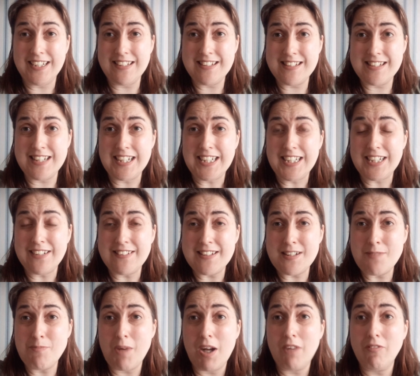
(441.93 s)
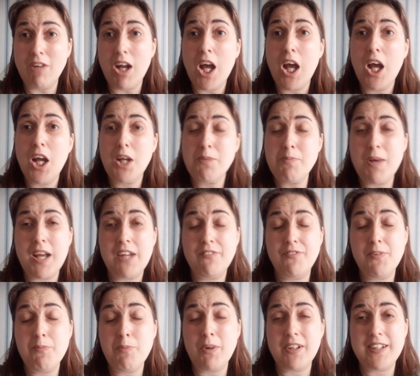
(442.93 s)
see you tomorrow. I hope
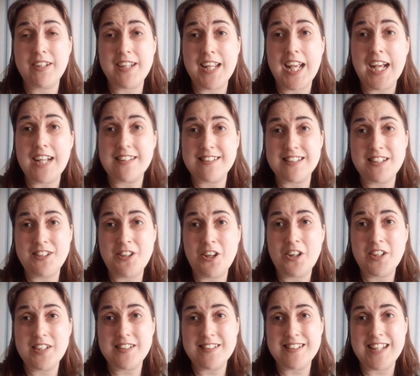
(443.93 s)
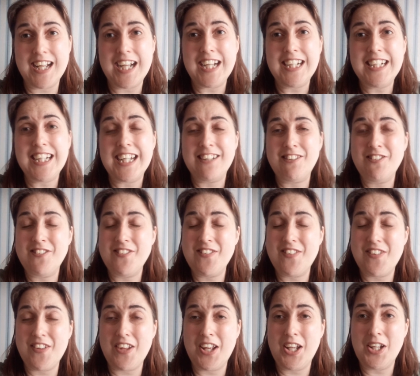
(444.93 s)
everybody has a nice day and
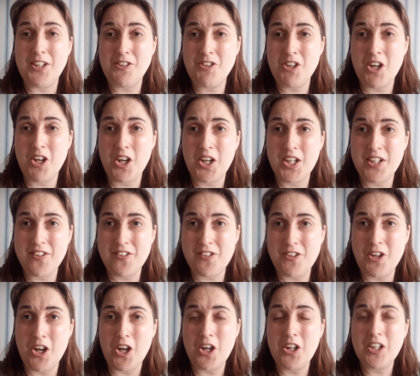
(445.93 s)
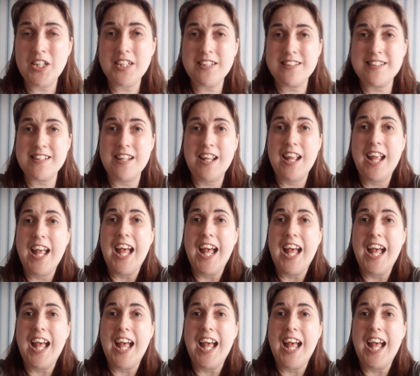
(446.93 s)
a nice night.